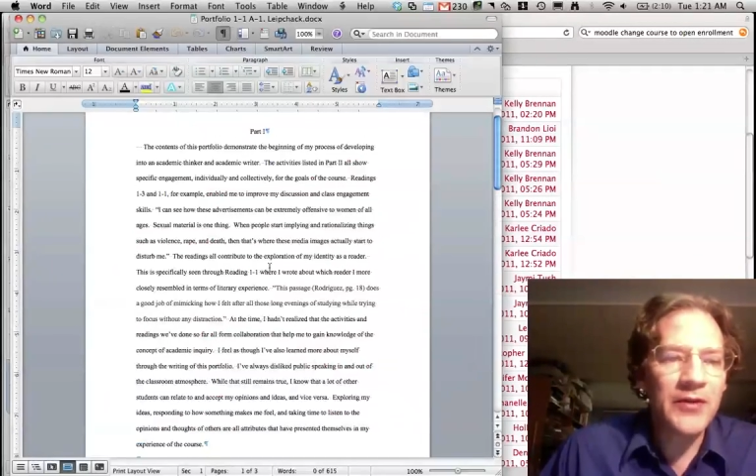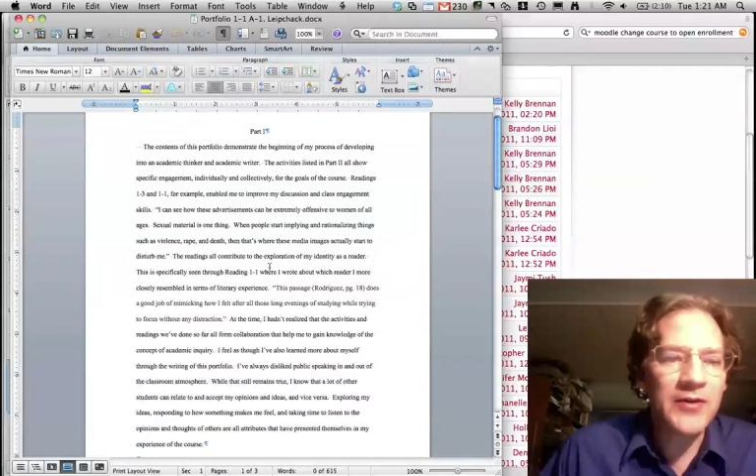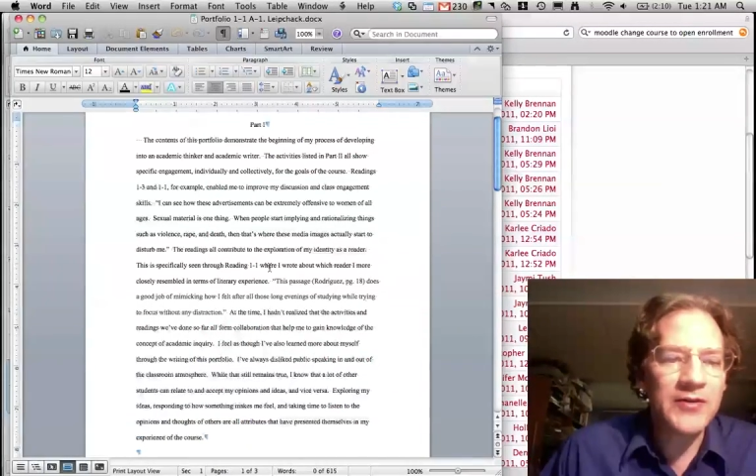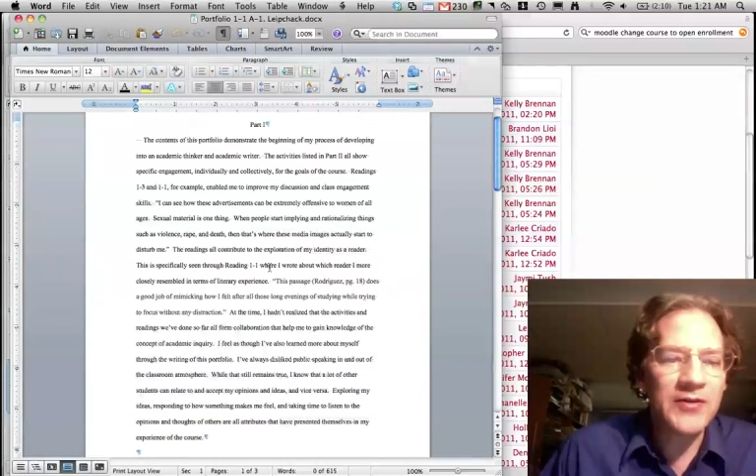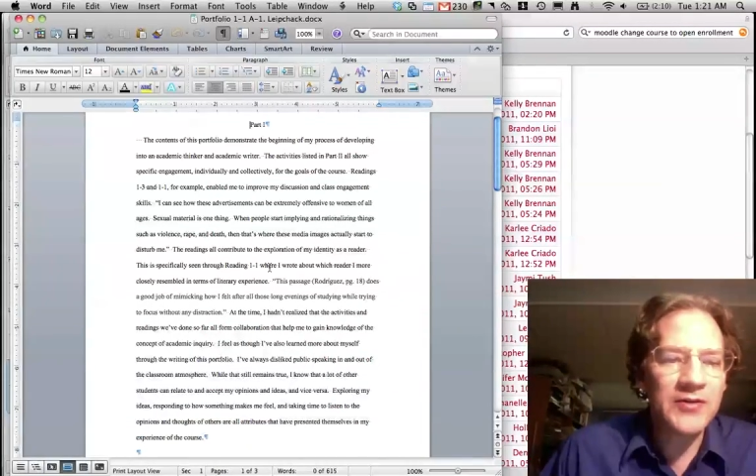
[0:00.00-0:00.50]

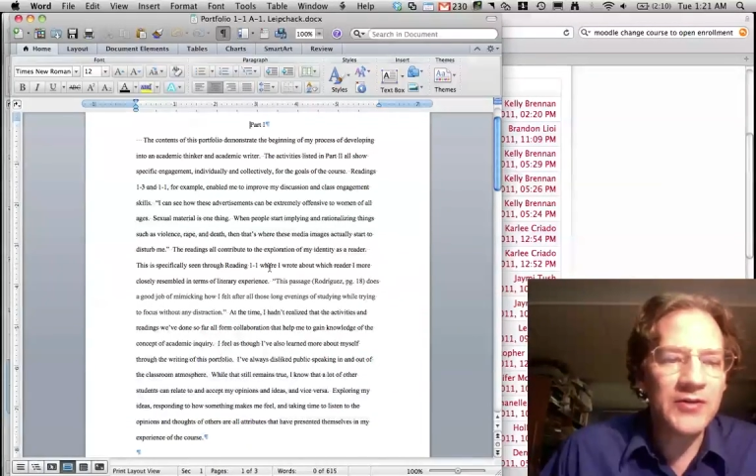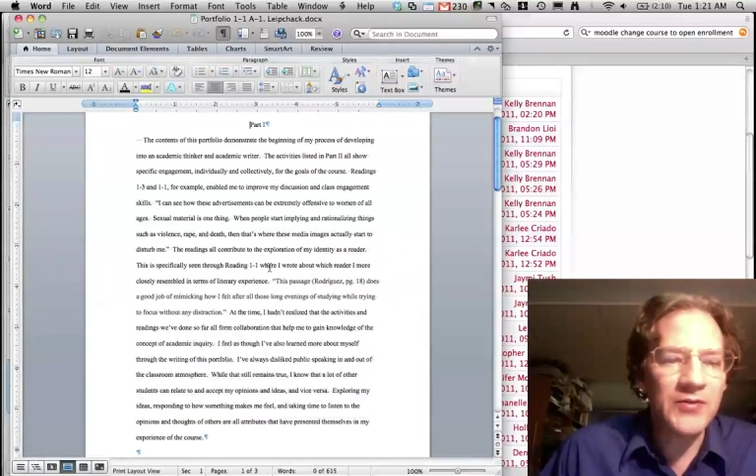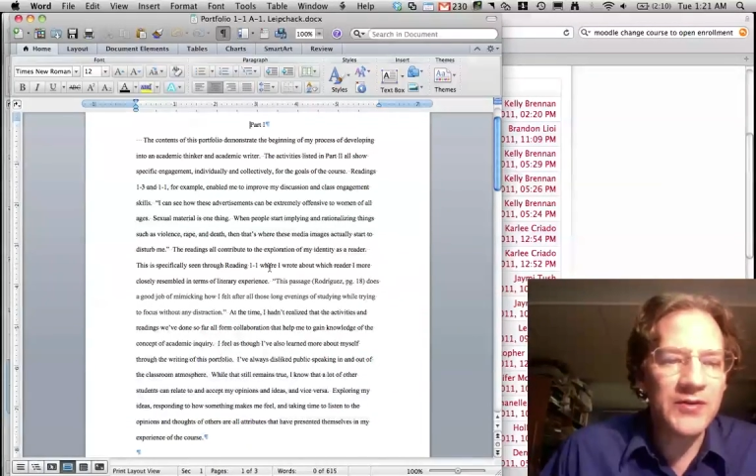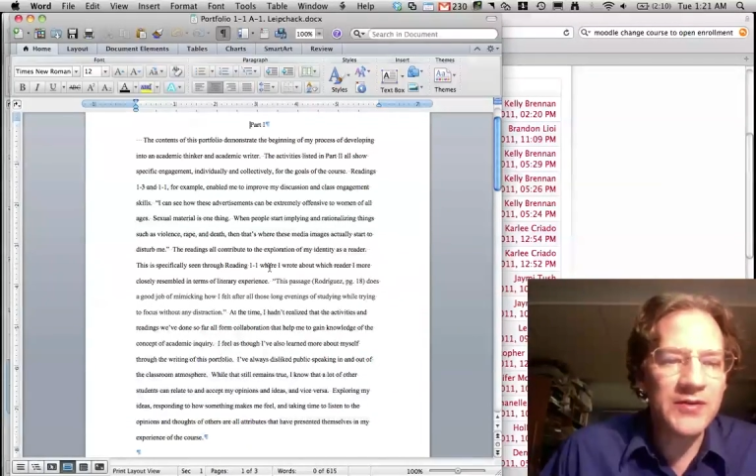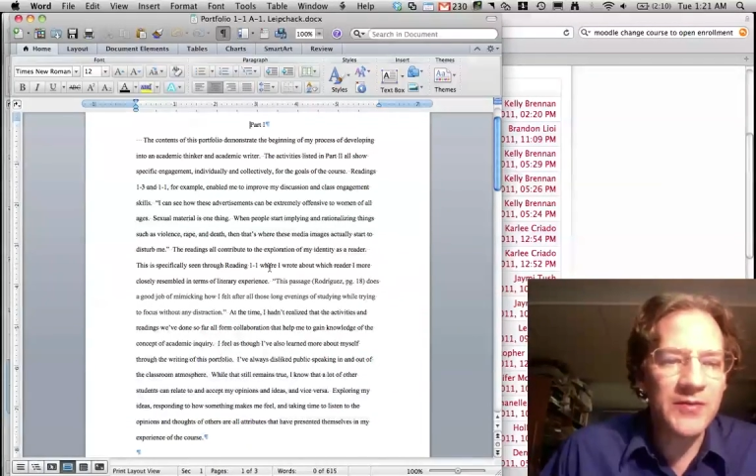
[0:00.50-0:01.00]
things the
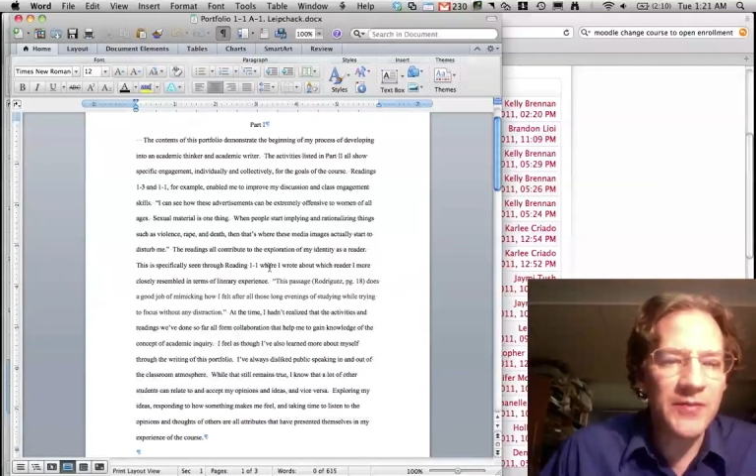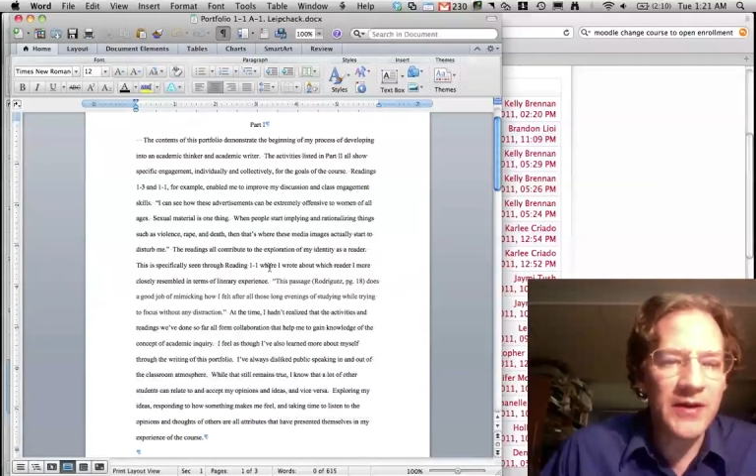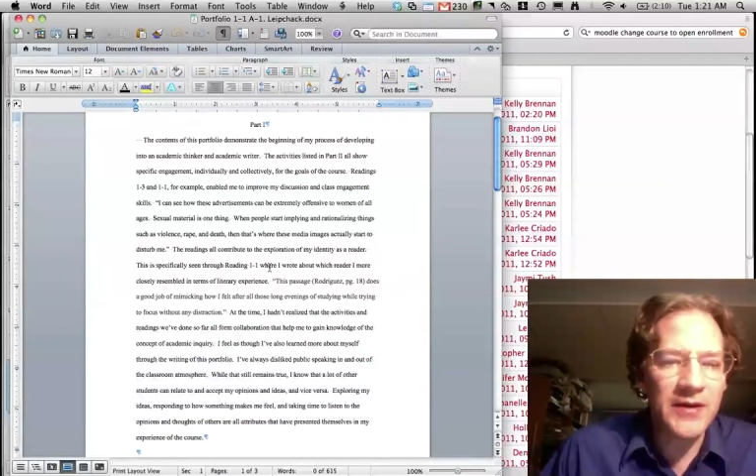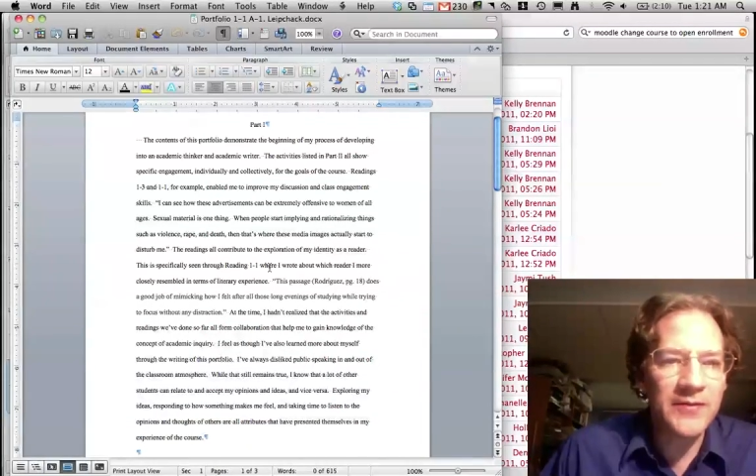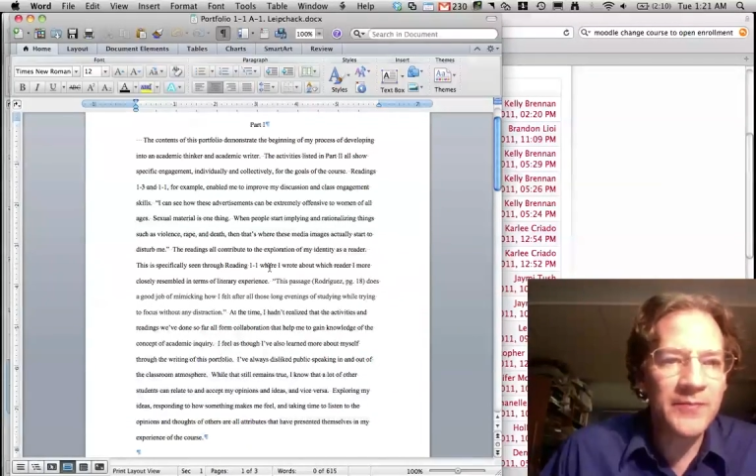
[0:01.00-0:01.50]
students
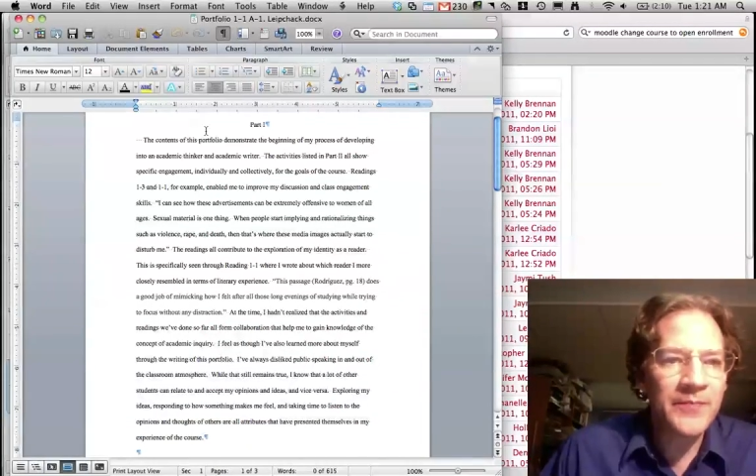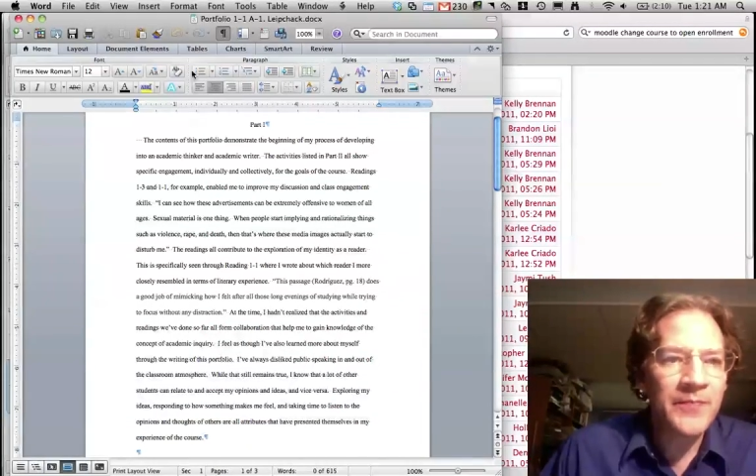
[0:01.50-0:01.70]
submitted,